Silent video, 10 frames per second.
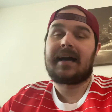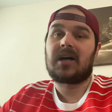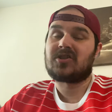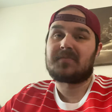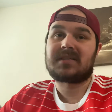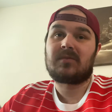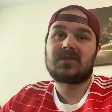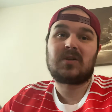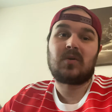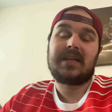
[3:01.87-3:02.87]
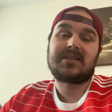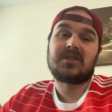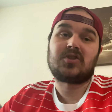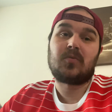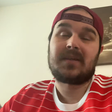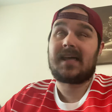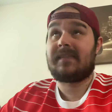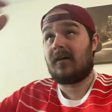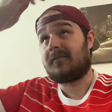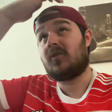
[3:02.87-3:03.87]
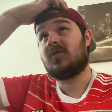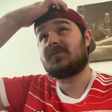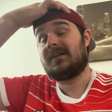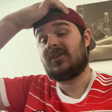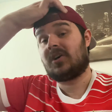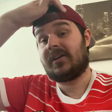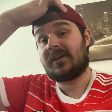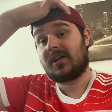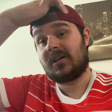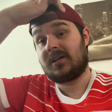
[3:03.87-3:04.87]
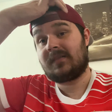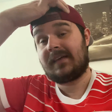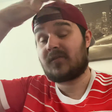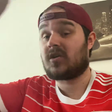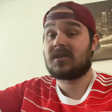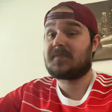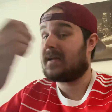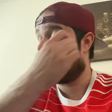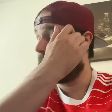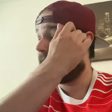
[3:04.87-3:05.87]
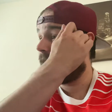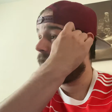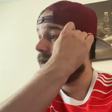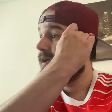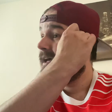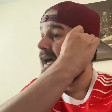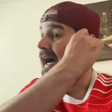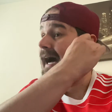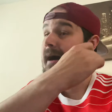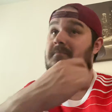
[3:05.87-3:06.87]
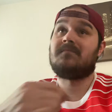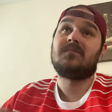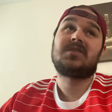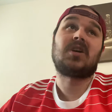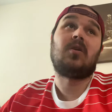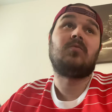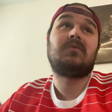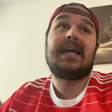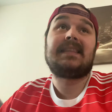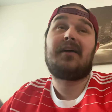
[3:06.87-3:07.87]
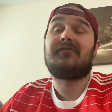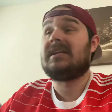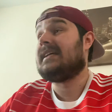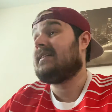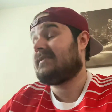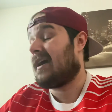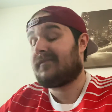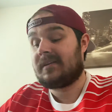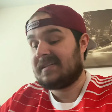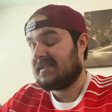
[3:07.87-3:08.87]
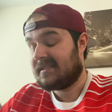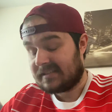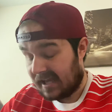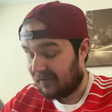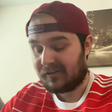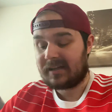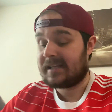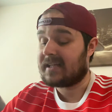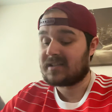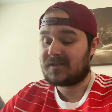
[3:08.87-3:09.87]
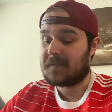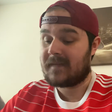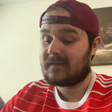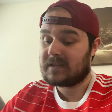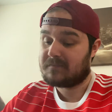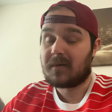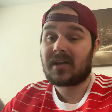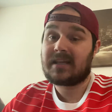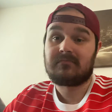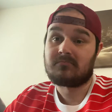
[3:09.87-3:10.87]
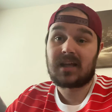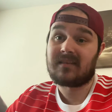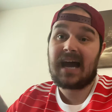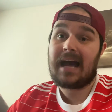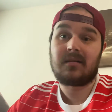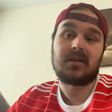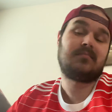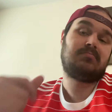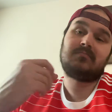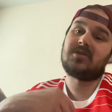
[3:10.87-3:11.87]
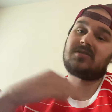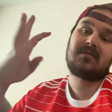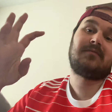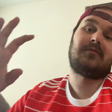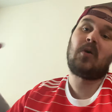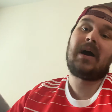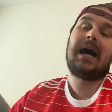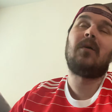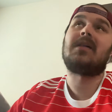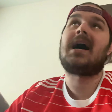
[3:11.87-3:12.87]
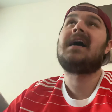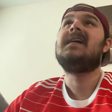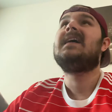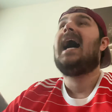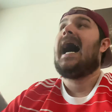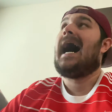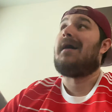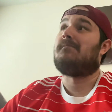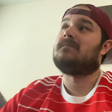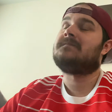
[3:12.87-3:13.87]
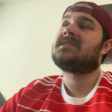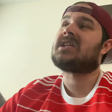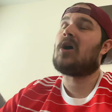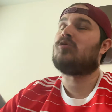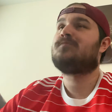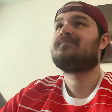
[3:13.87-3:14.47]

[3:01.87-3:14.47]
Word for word: 100% we'll see what he's going to do. But of course, Man United are they've got the spending power, so they definitely can spend money like that, like just throw it out there. So